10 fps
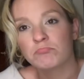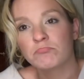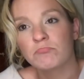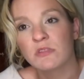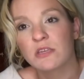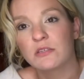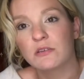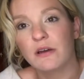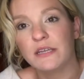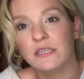So I
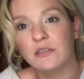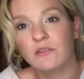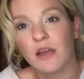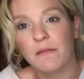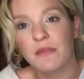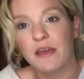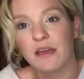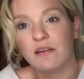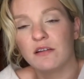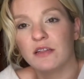did grab that. I couldn't
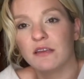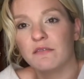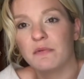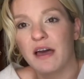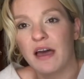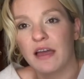leave it behind.